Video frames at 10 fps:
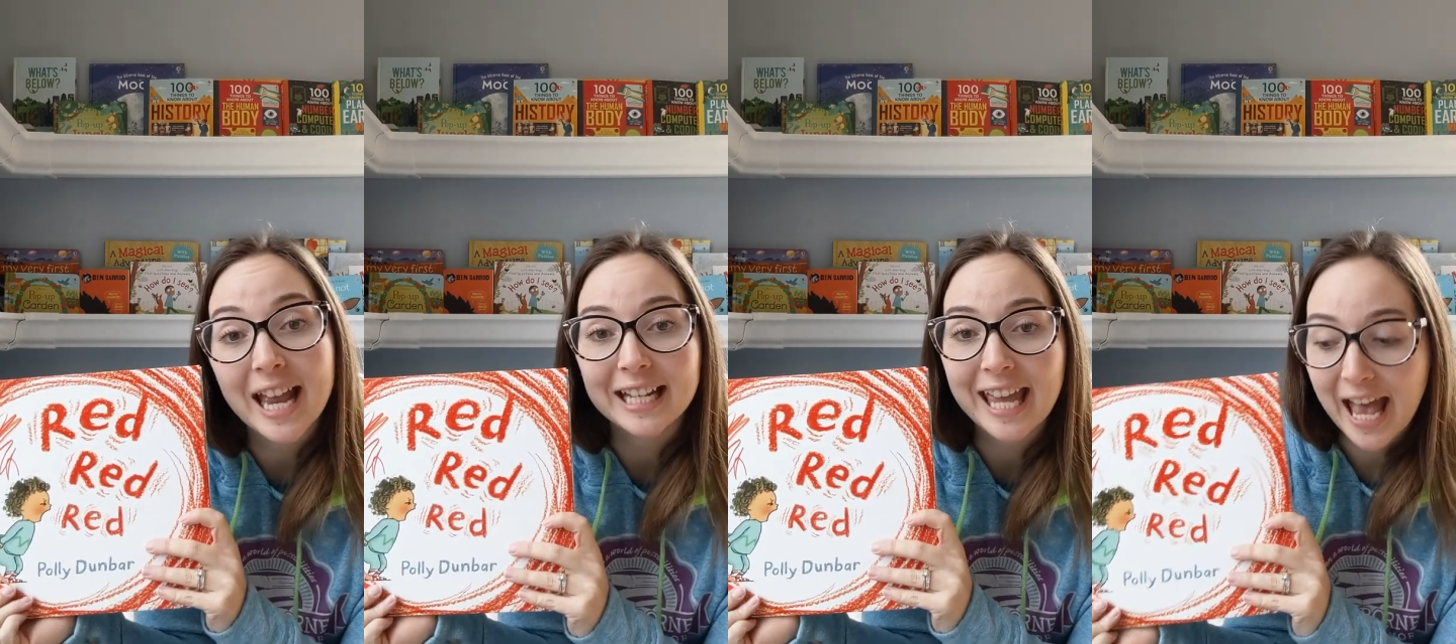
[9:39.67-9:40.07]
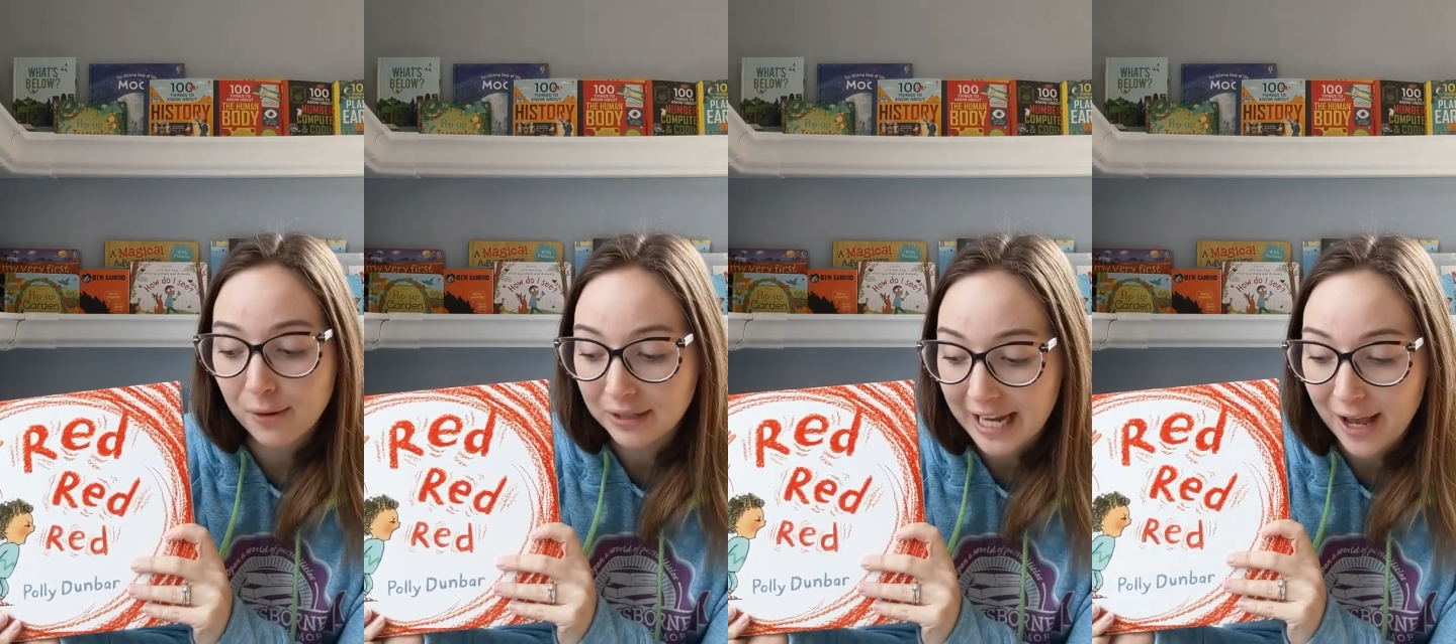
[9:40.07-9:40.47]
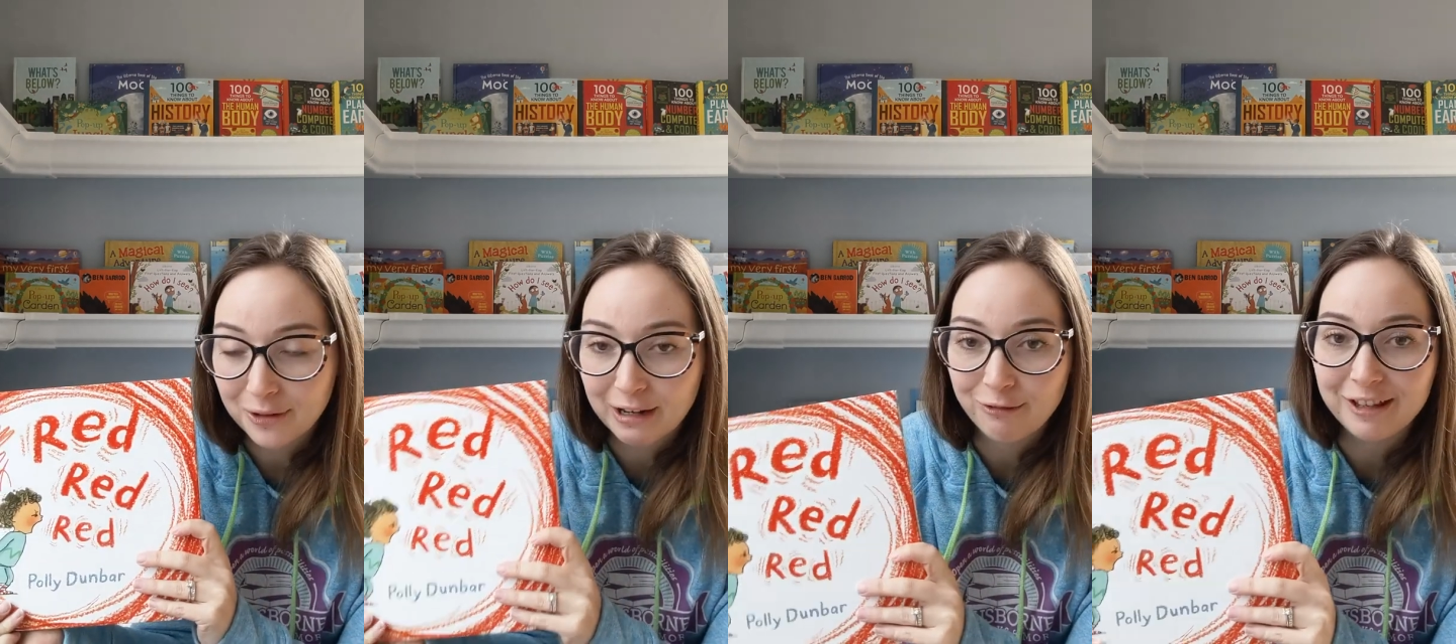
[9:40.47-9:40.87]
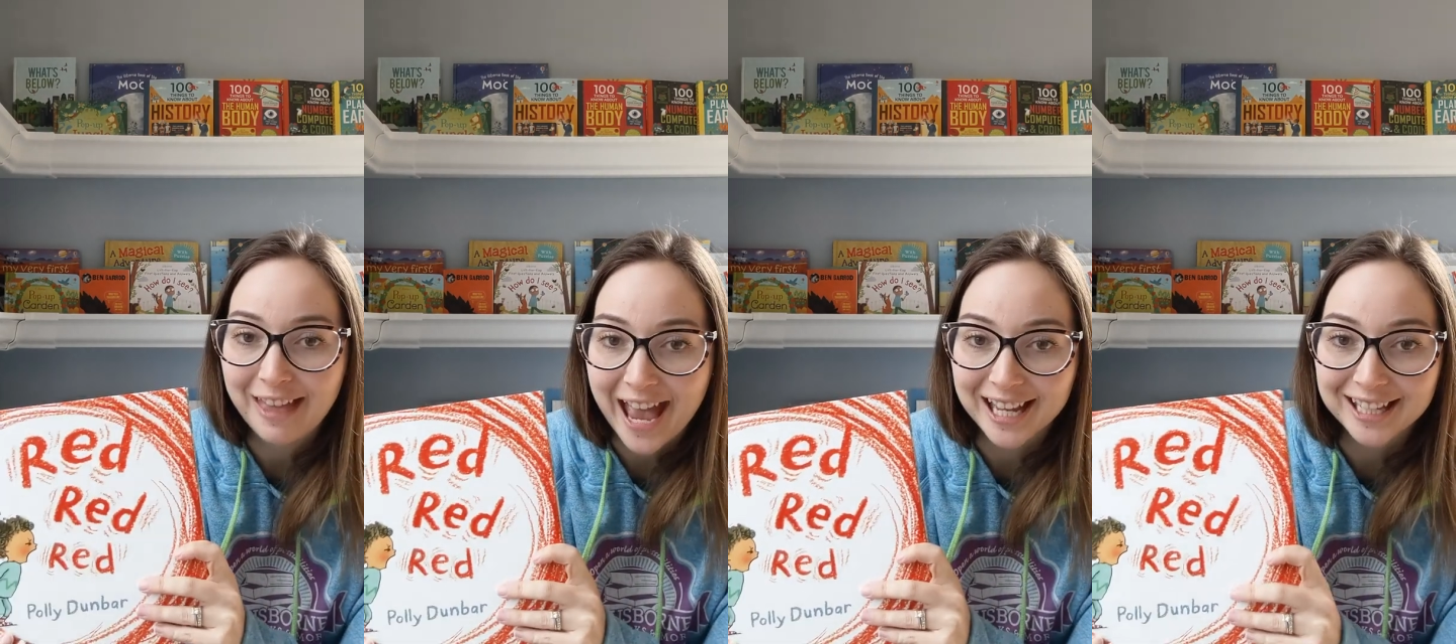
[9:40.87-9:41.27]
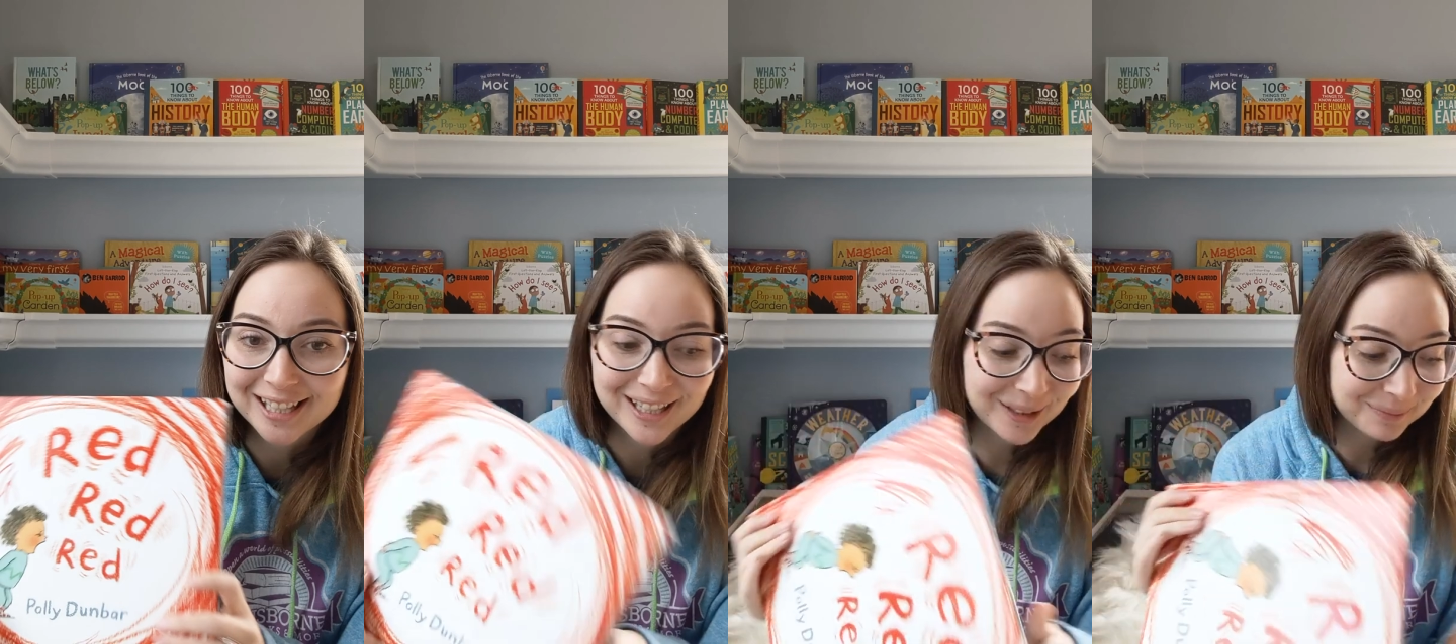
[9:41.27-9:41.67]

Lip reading: and count down and relax.